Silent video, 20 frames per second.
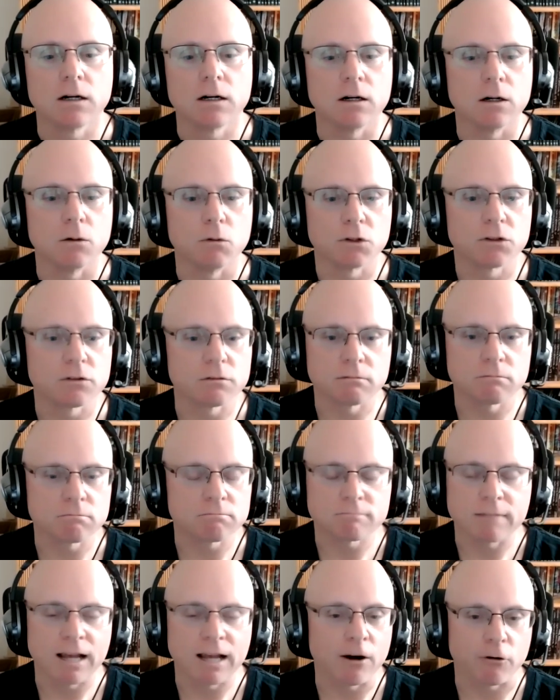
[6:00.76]
with
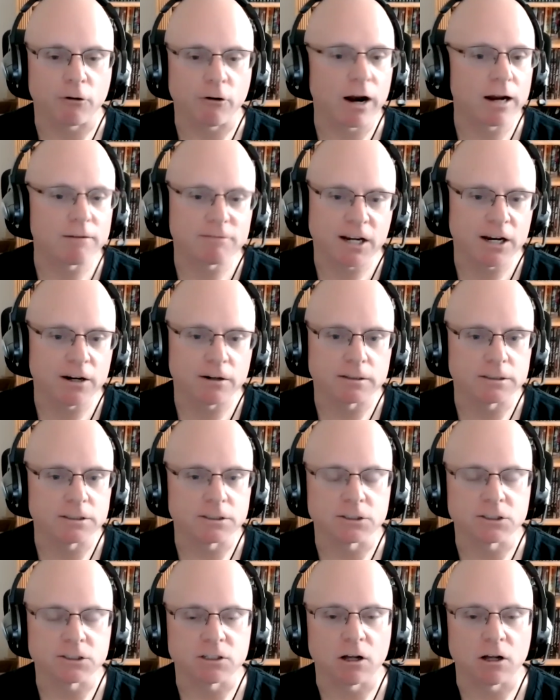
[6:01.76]
aircraft
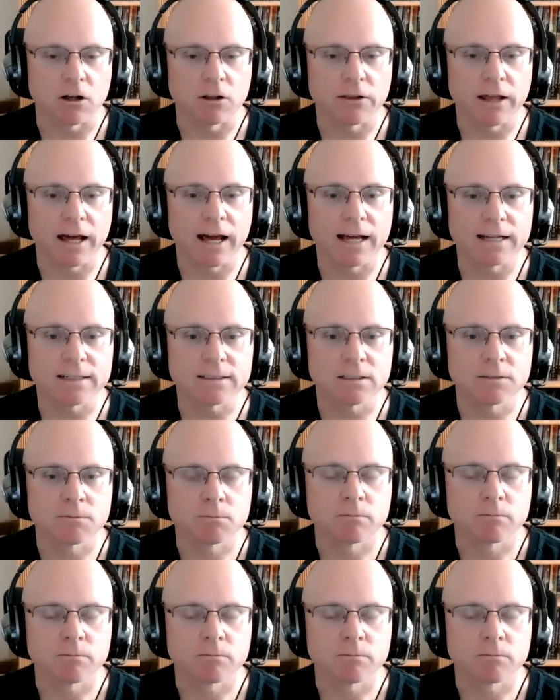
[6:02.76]
carriers and all that,